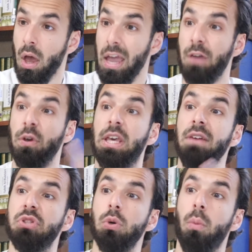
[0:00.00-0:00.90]
If He
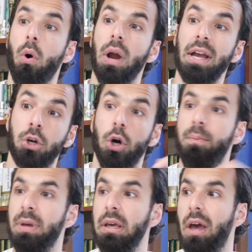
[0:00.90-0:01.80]
gives you more, it
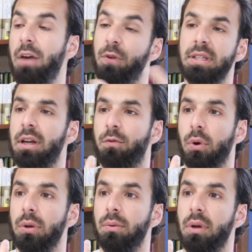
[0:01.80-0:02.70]
could be a fitna
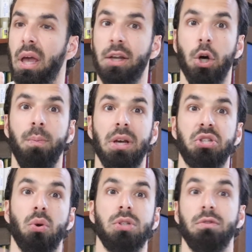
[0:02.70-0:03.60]
for you. It could be a
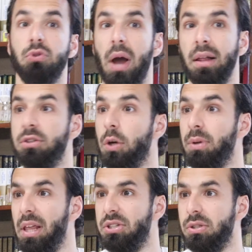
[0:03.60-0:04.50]
source of trial and
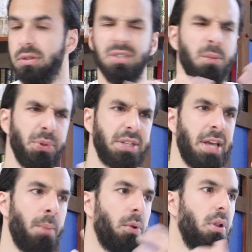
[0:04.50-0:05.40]
tribulation. Simple
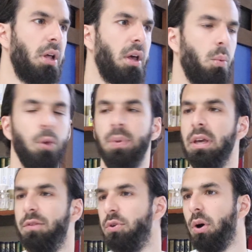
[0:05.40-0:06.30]
example would
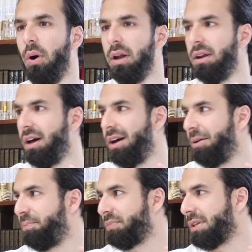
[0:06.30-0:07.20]
be if you go on,
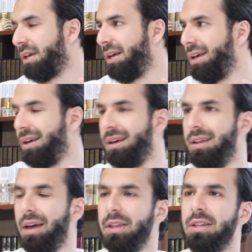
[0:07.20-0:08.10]

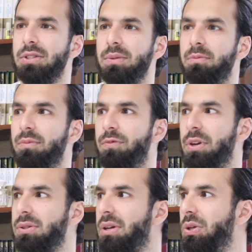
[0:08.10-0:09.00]
I think there's some
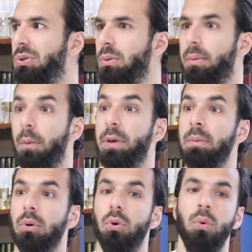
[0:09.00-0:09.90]
videos on YouTube about
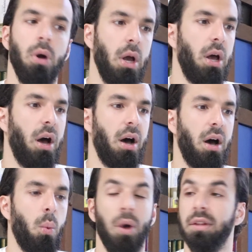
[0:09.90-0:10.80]
people who
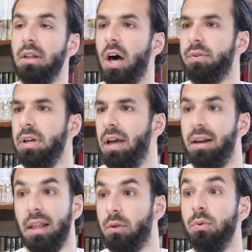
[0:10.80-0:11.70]
won the lottery
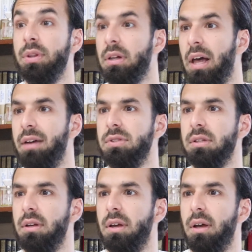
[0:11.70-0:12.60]
and it like ruined their
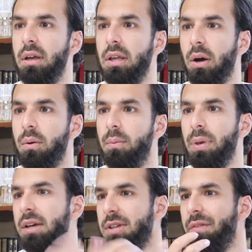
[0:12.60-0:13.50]
lives. You know,
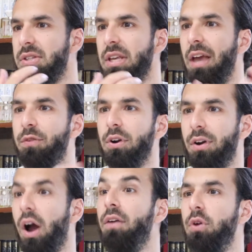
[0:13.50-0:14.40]
because obviously if
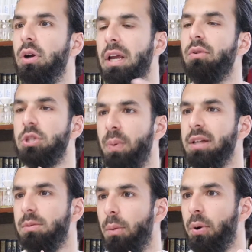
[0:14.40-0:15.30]
you're an
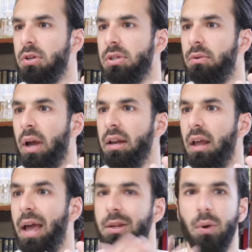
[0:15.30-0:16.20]
irresponsible person, right,
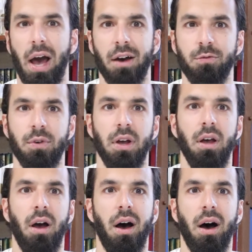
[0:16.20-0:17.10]
and you have
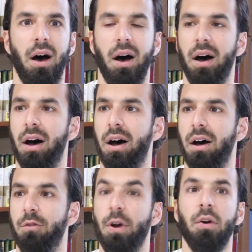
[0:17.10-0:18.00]

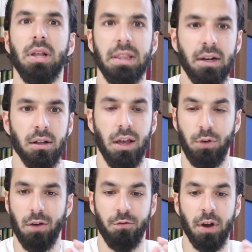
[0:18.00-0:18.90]
very little
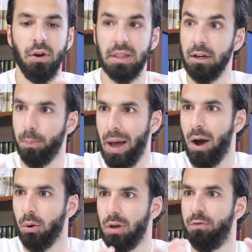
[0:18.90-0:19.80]

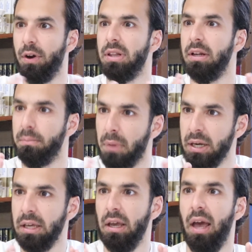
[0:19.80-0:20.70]
power, you have very little
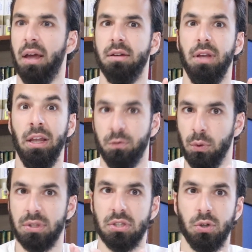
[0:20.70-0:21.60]
money and
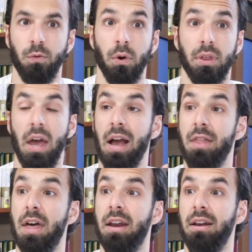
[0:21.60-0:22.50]
influence and so forth,
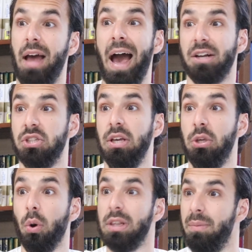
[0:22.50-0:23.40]
then actually
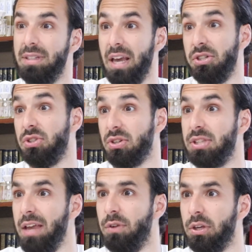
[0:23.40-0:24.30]
your limitations are
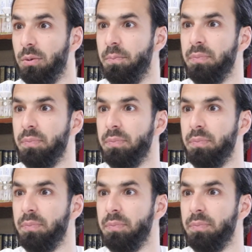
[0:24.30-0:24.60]
saving you.